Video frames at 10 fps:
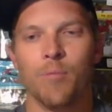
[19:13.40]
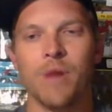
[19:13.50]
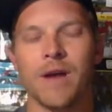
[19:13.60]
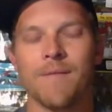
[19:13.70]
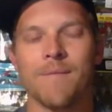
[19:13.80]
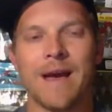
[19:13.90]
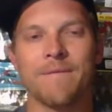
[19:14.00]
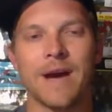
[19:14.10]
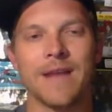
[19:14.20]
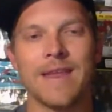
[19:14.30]
But I
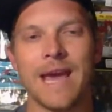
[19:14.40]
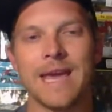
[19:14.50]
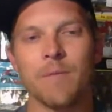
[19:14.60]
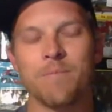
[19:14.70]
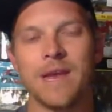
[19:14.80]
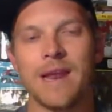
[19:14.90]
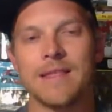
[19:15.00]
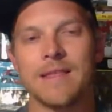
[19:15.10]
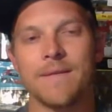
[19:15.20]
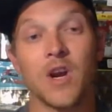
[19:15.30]
find that I get bit
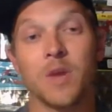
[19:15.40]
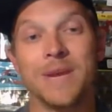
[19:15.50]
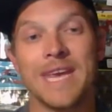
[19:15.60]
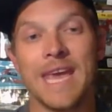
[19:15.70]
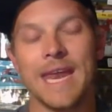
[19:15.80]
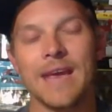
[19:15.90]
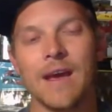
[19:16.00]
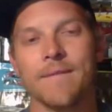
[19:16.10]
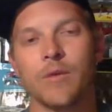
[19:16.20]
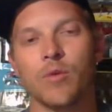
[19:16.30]
at the very beginning
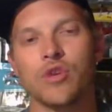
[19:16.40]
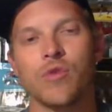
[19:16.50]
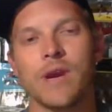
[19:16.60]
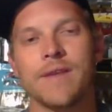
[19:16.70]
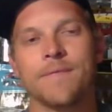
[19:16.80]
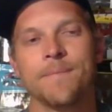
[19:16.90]
of the retrieve